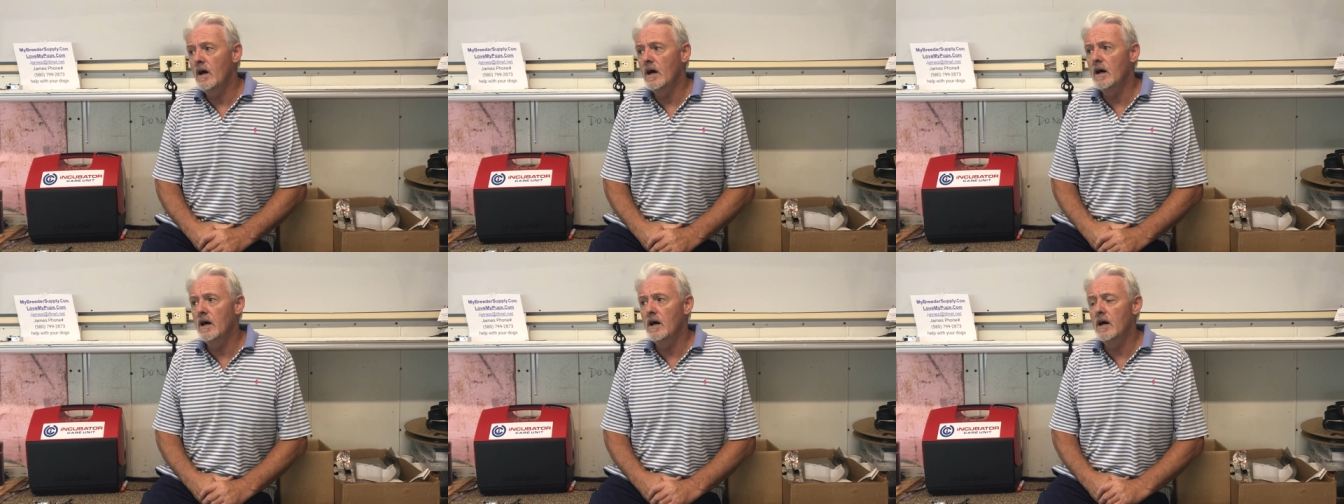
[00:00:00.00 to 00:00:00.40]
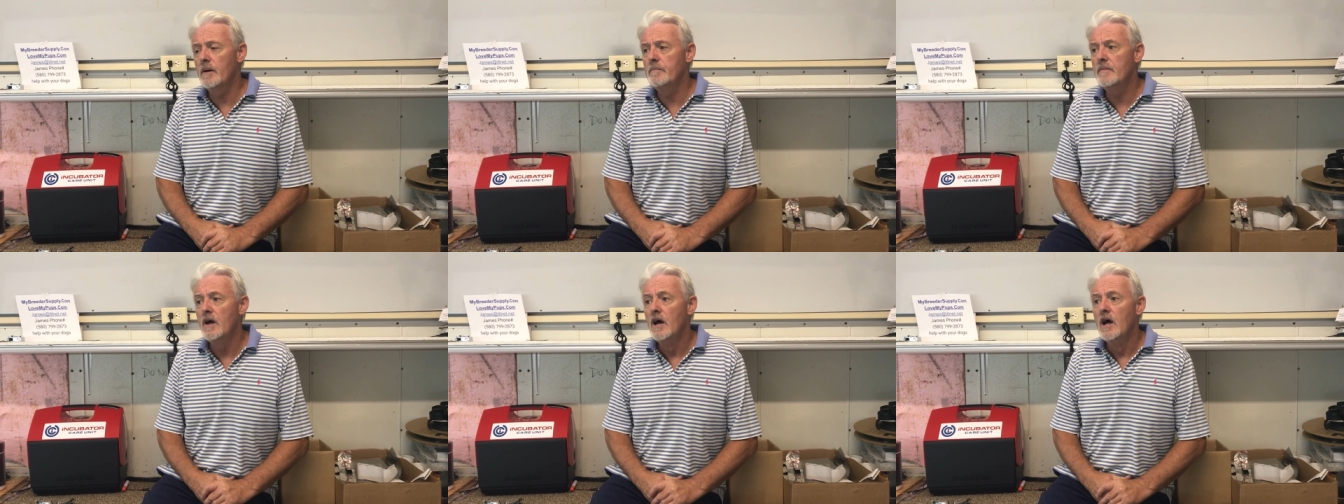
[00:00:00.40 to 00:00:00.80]

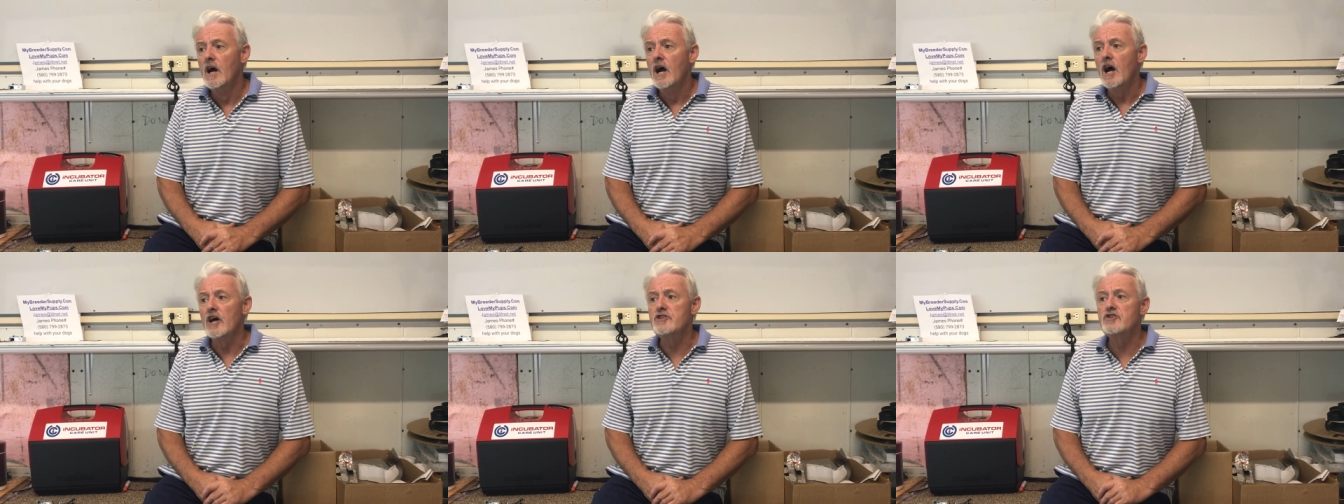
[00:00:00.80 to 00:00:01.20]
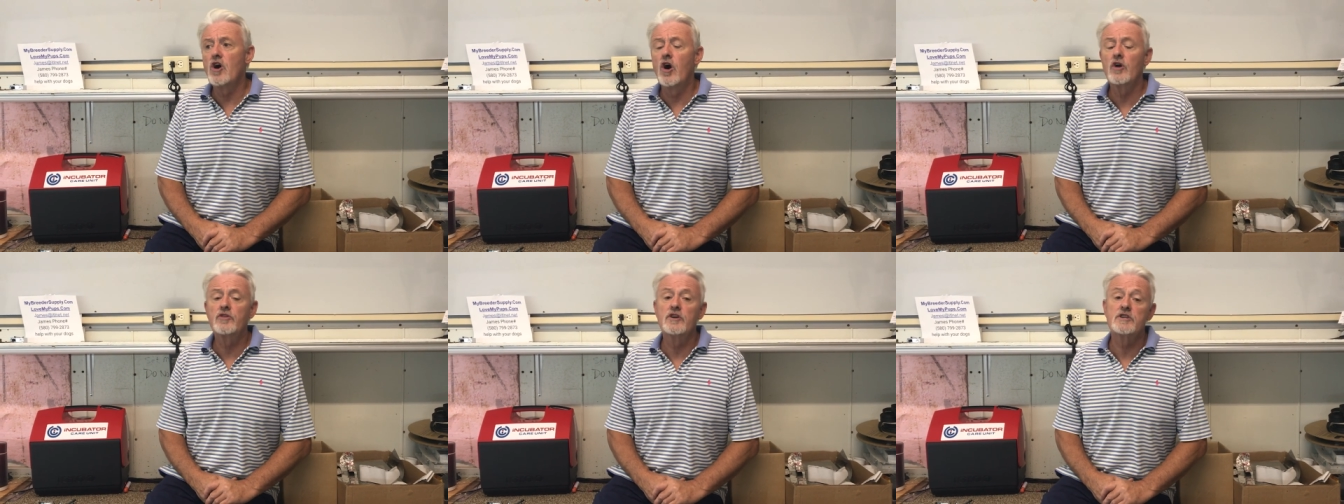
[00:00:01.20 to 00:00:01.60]
Um, a
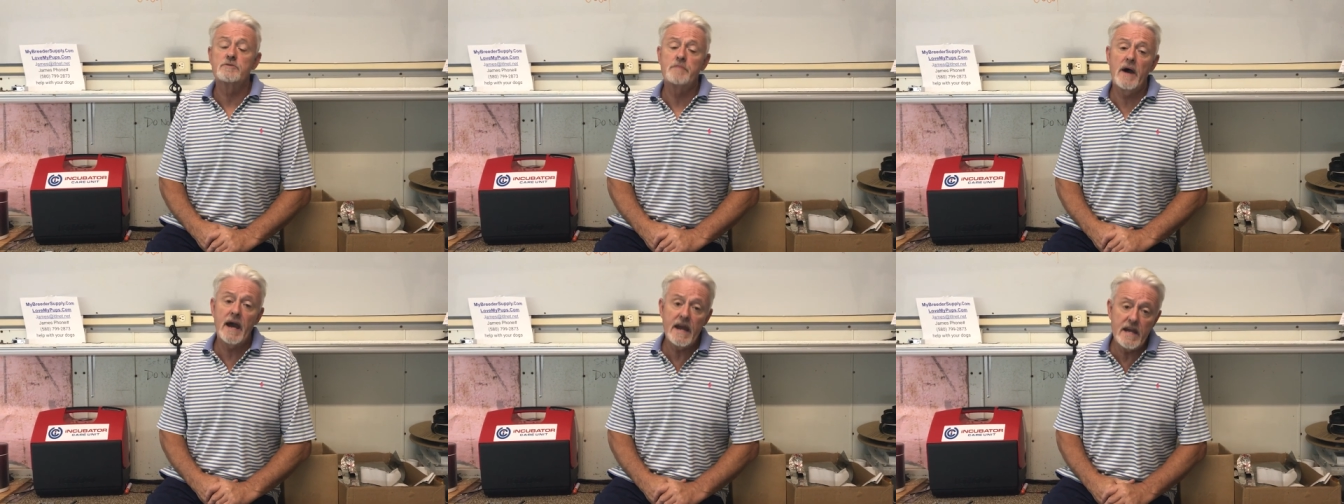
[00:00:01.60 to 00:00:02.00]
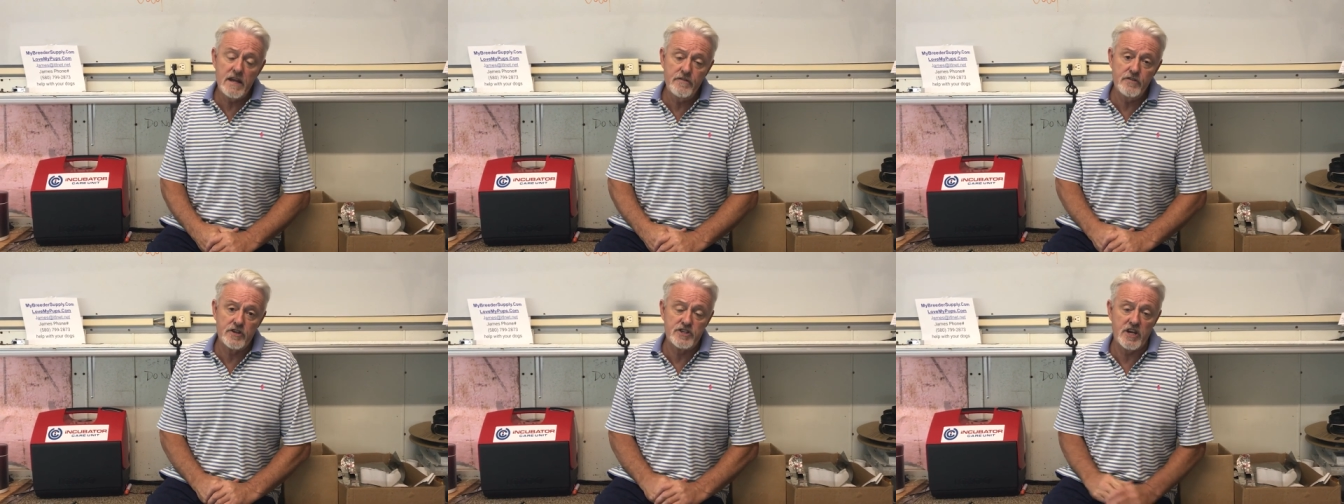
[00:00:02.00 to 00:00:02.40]
dog that's
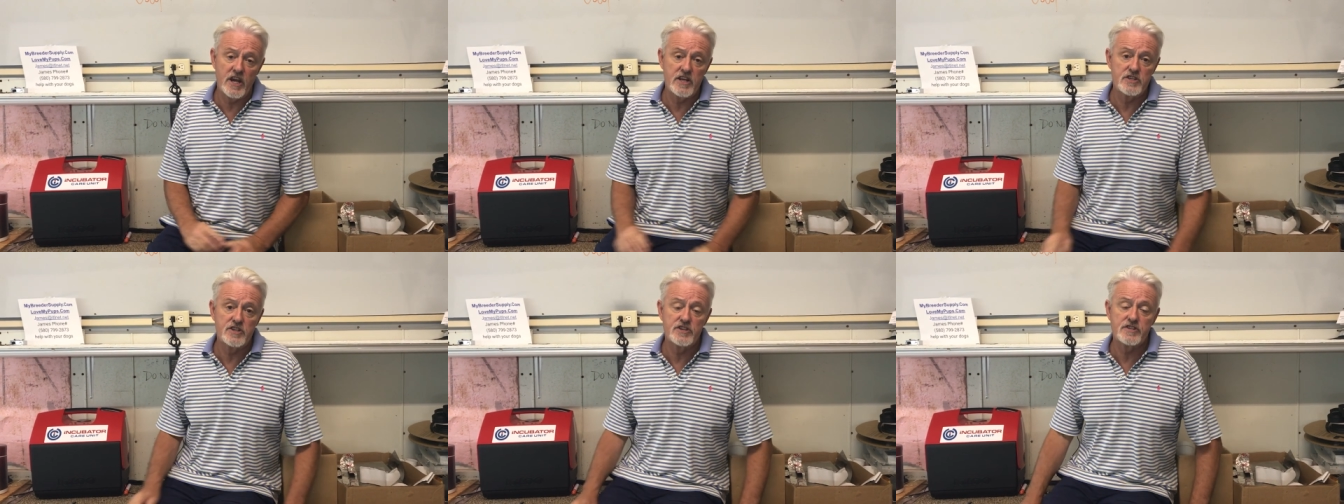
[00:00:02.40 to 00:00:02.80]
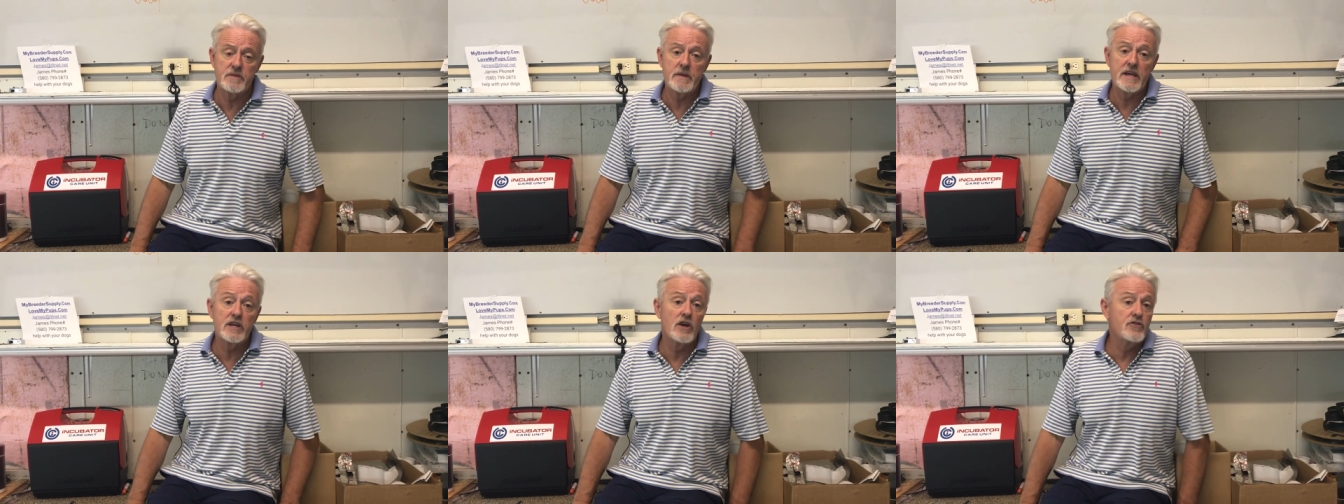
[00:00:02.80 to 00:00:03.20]
behavior changes, they
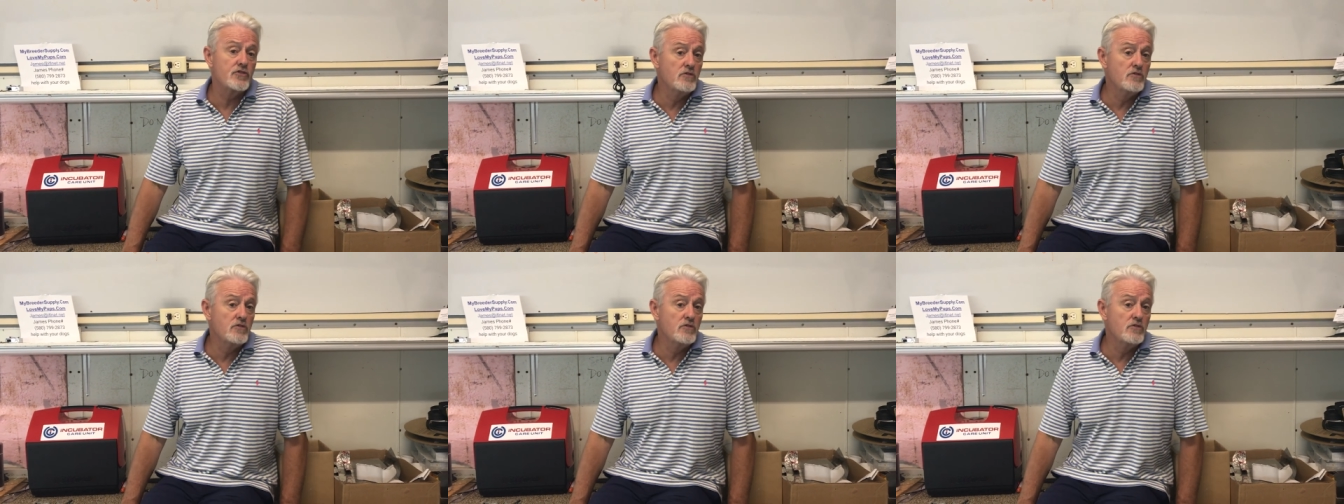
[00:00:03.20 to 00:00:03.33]
may go